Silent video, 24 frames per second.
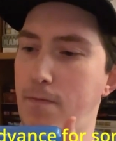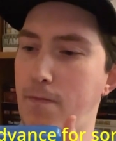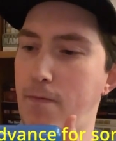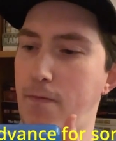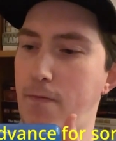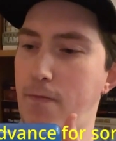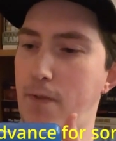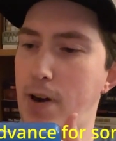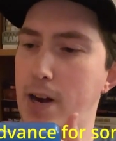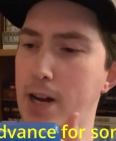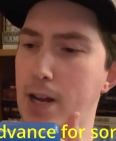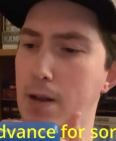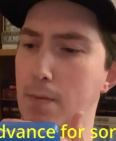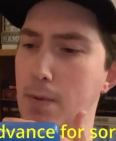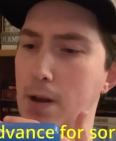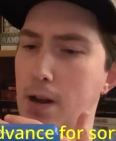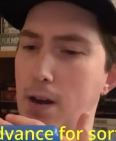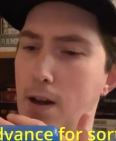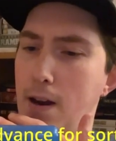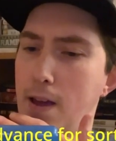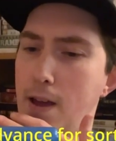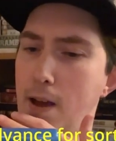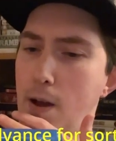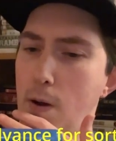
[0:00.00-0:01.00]
Frank
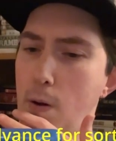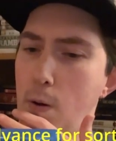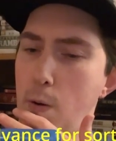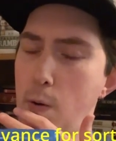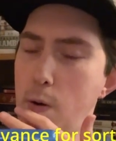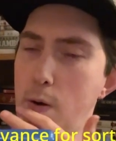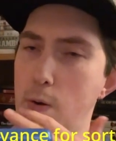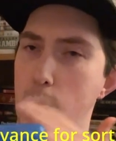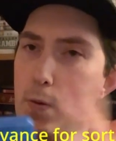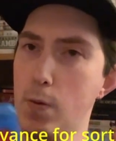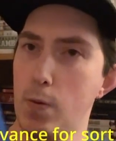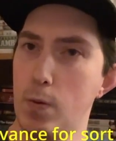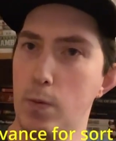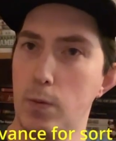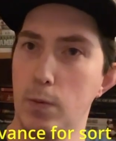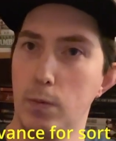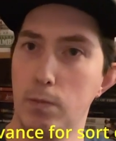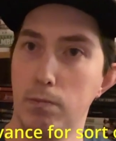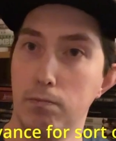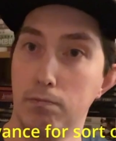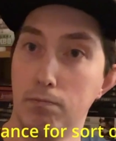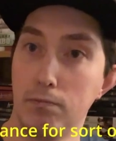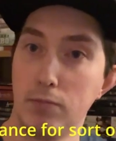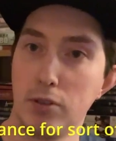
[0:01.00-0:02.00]
McLeod, who
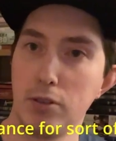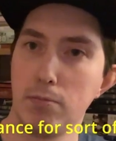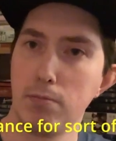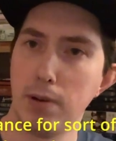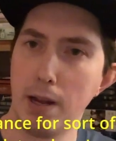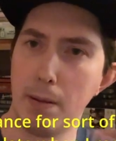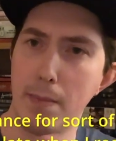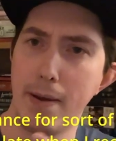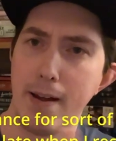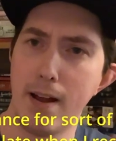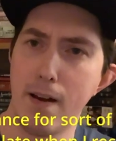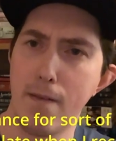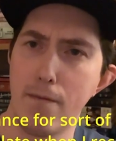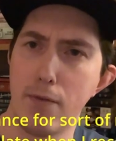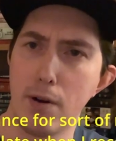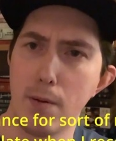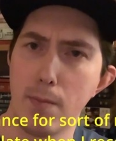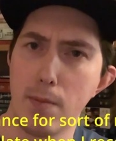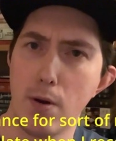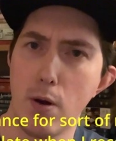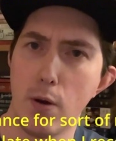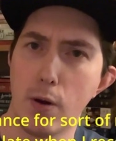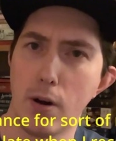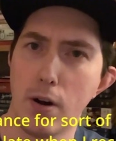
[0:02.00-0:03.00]
was played by Humphrey
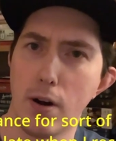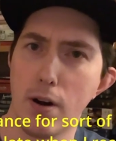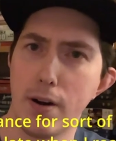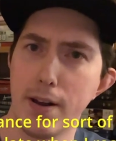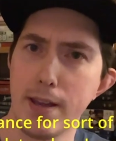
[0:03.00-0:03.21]
Bogart.